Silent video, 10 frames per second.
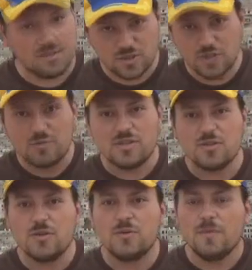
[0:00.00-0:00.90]
I'll show it
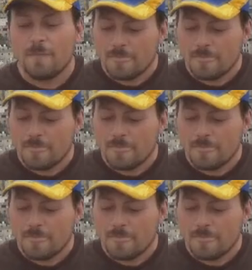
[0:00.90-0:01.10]
to you.